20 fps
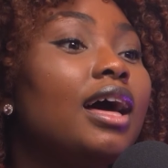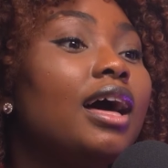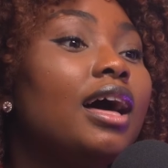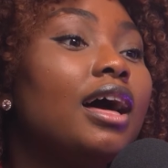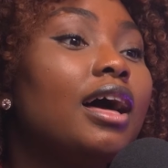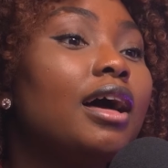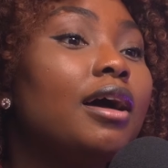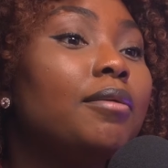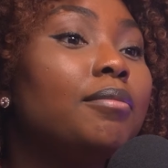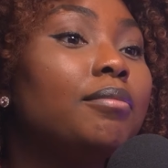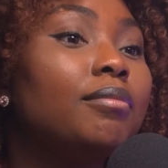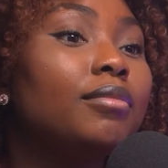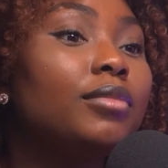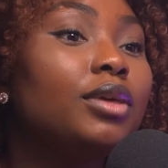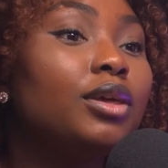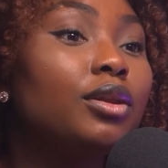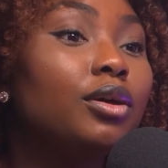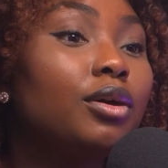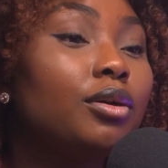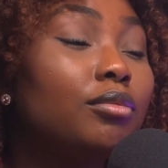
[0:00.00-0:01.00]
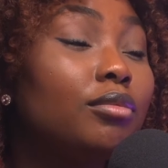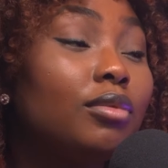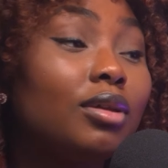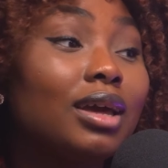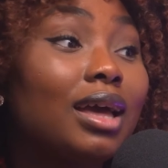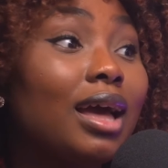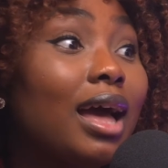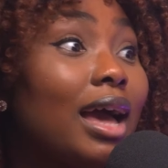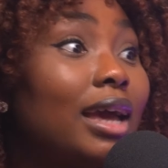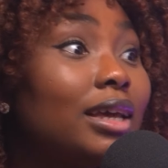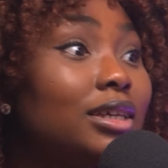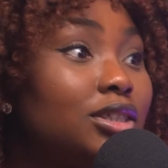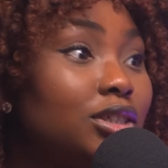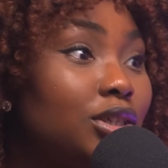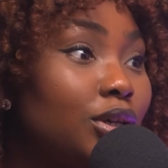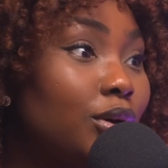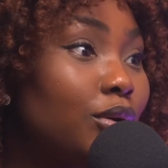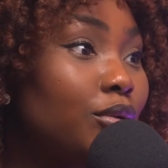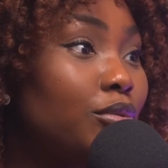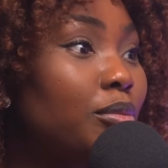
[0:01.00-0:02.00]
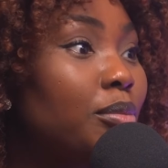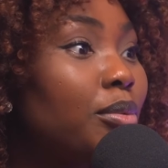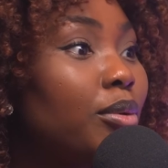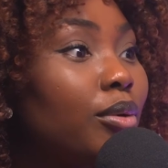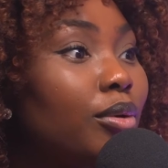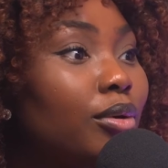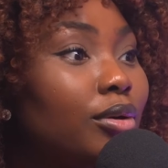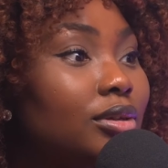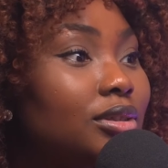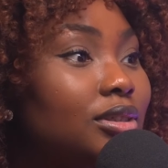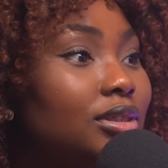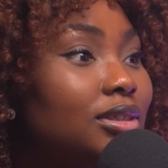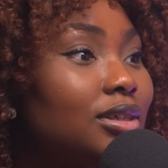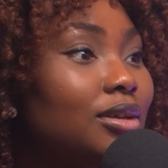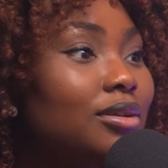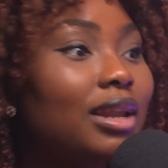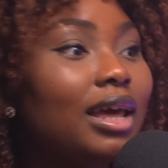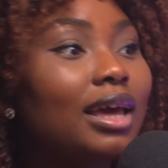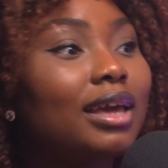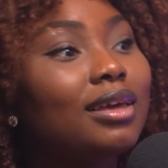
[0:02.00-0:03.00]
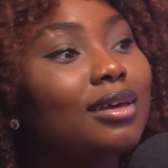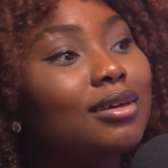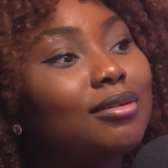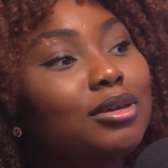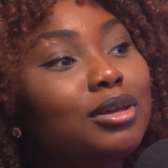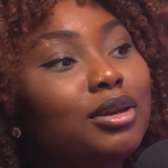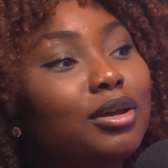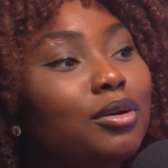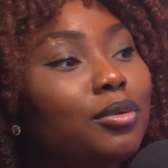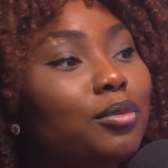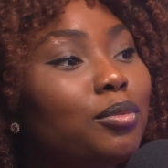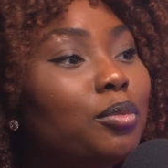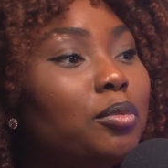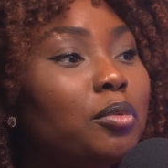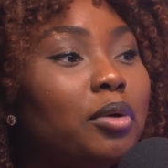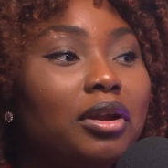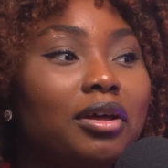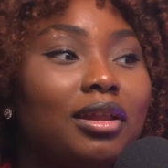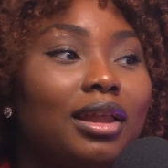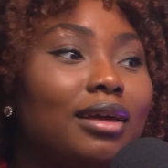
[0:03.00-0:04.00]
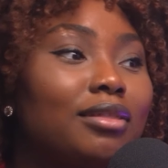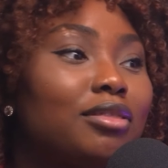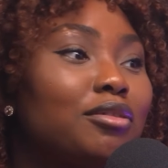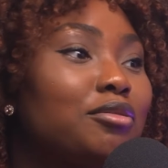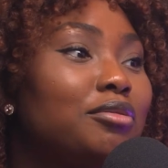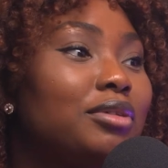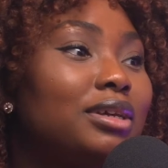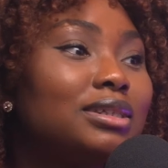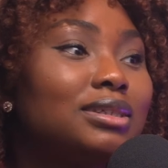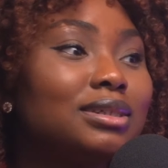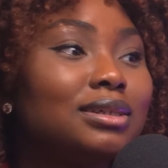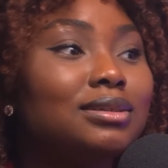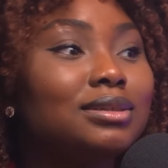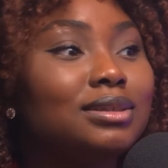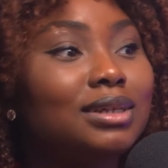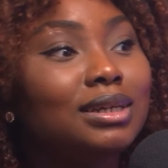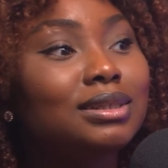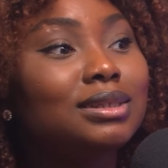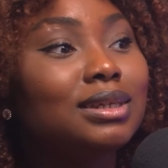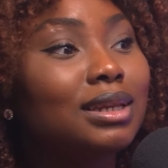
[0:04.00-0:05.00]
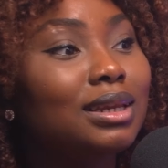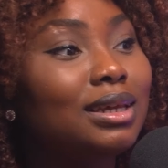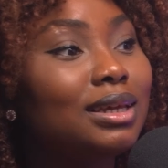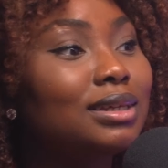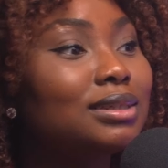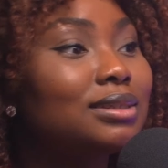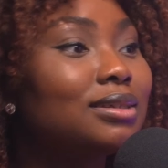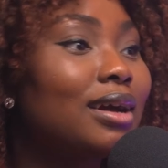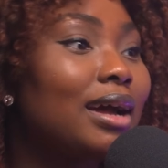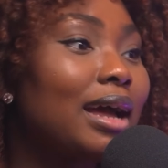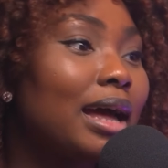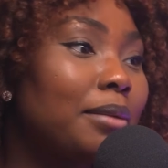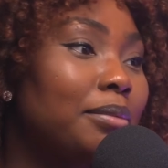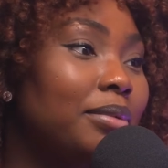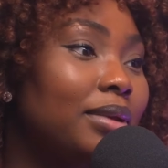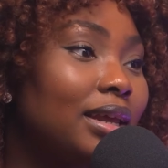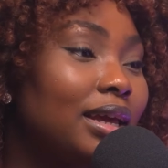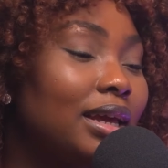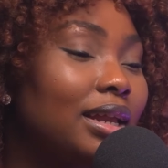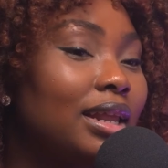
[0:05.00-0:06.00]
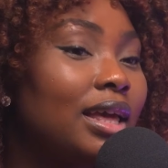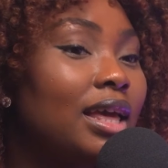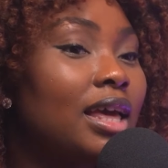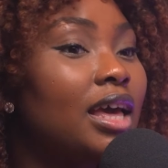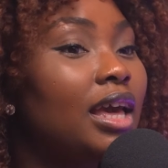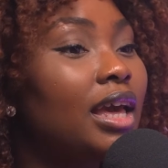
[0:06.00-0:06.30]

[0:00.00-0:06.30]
Um, you know, look at ICO reports on like, you know, what are like the recent data leaks that are happening